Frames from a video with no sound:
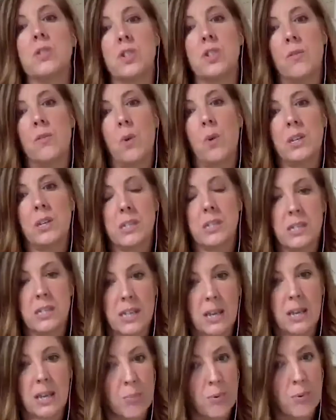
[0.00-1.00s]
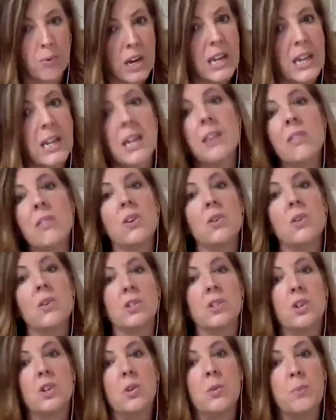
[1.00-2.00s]
voices and bringing in those
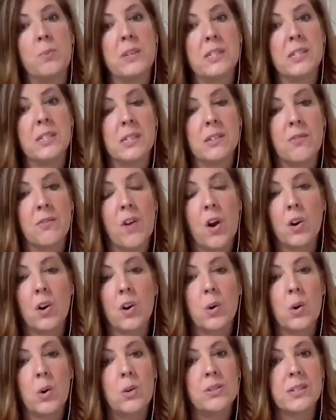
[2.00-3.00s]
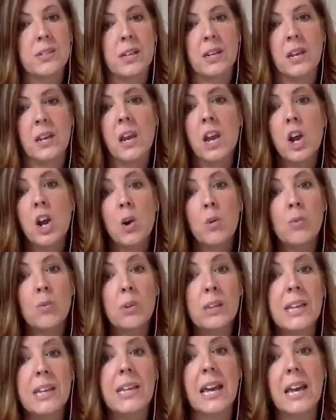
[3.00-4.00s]
new pieces of articles and
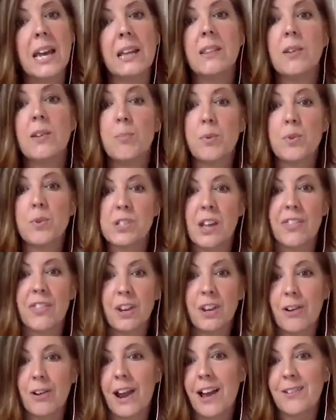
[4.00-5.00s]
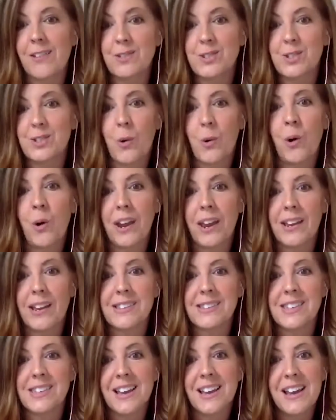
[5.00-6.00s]
really getting the boots on the ground
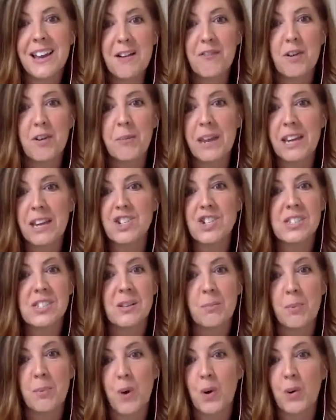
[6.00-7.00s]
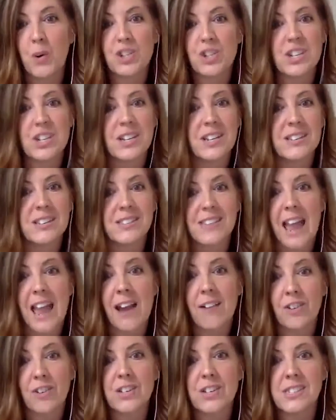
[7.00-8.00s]
stories from agents and brokerages
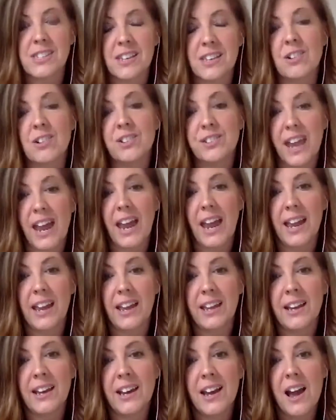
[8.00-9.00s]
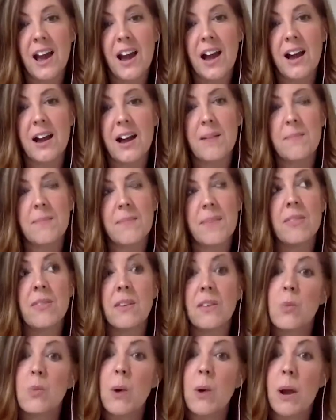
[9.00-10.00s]
every single day. And
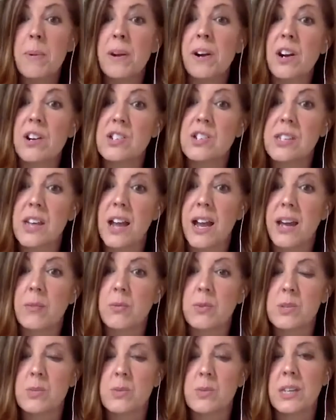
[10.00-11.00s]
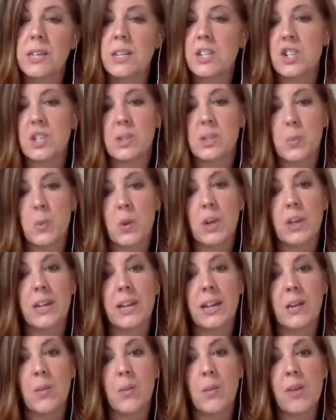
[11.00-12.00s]
then the webinar side was really just
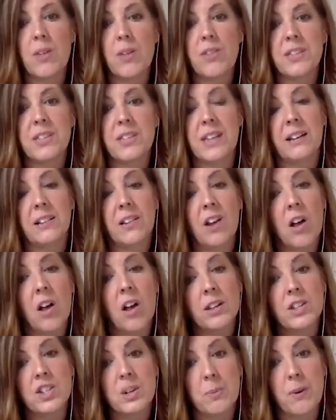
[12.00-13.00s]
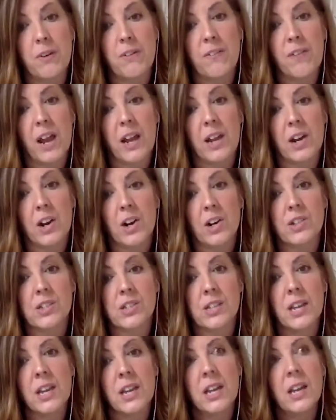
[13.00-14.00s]
working with the technology providers
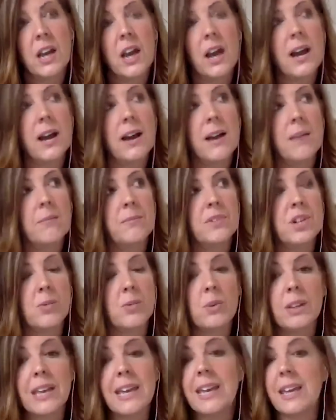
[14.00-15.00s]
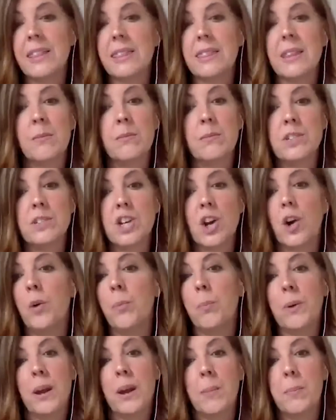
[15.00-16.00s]
to really get them to
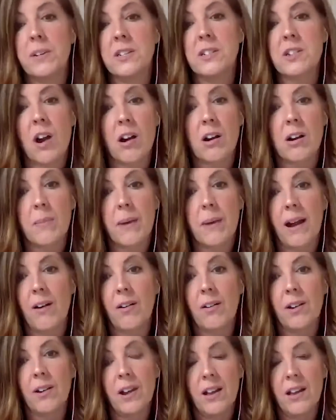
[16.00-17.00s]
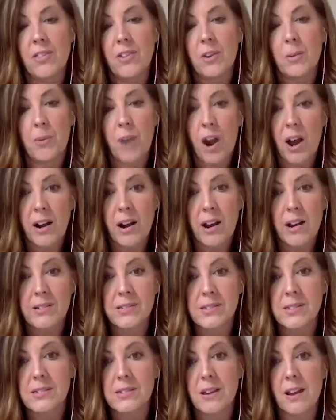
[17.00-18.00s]
open up and talk about their
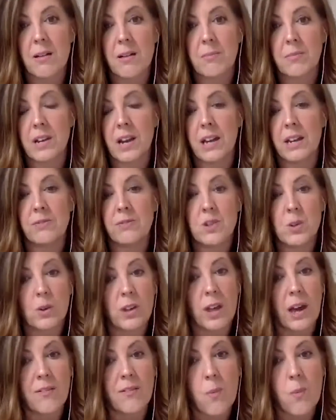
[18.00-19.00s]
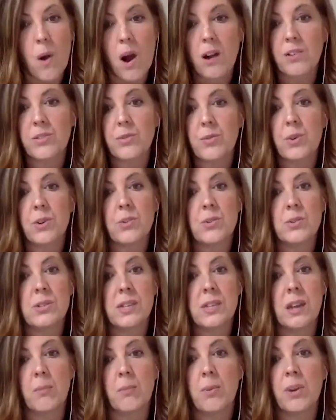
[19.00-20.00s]
products, kind of do a lot of walkthroughs
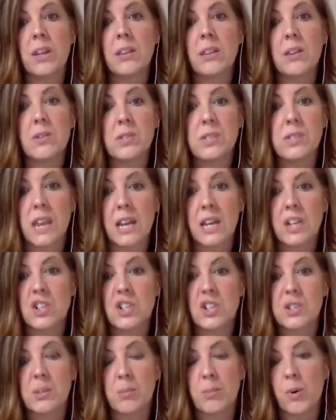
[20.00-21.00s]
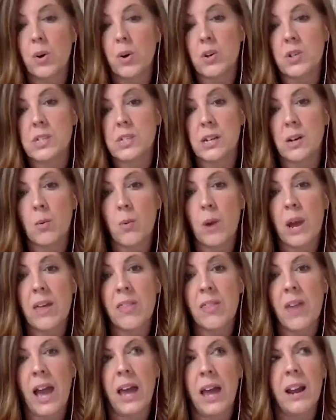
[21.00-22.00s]
and bring those to agents and brokers in a way
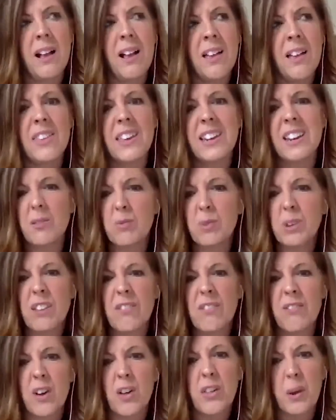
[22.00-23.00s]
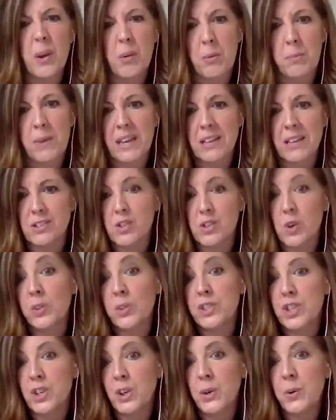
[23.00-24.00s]
that they didn't really feel they were being sold
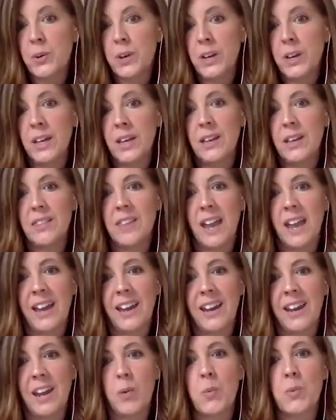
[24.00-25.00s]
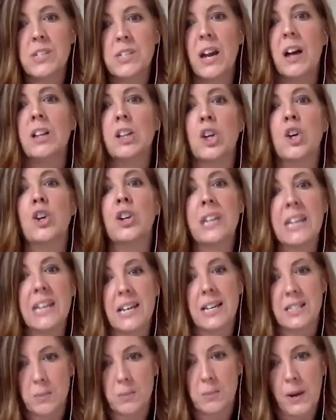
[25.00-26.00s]
to, that it was a learning
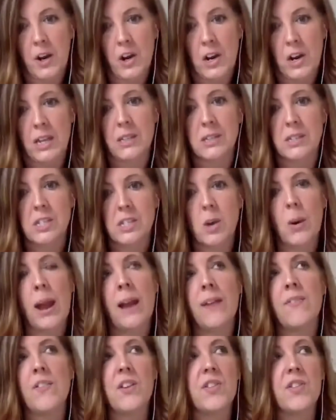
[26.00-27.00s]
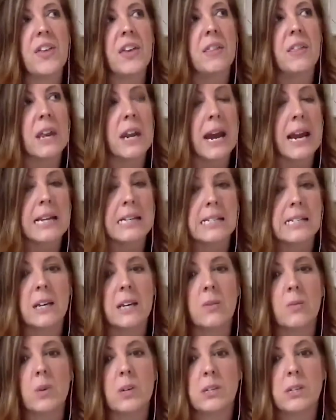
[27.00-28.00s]
experience. So everything that I
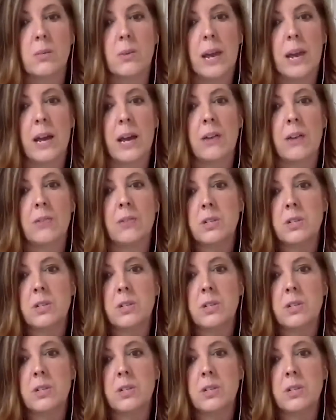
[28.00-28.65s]
did was around